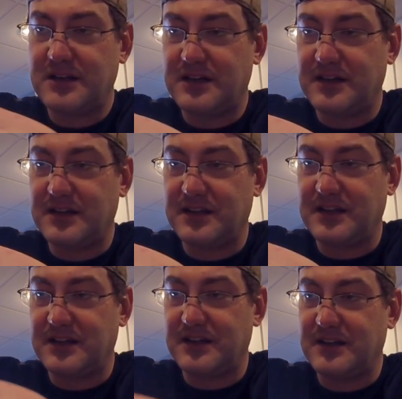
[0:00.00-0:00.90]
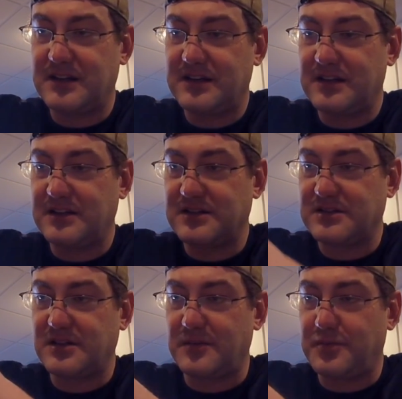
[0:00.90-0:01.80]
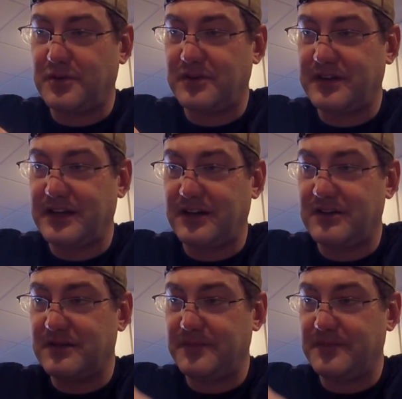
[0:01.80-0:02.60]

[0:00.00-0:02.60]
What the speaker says: and then you just start pulling out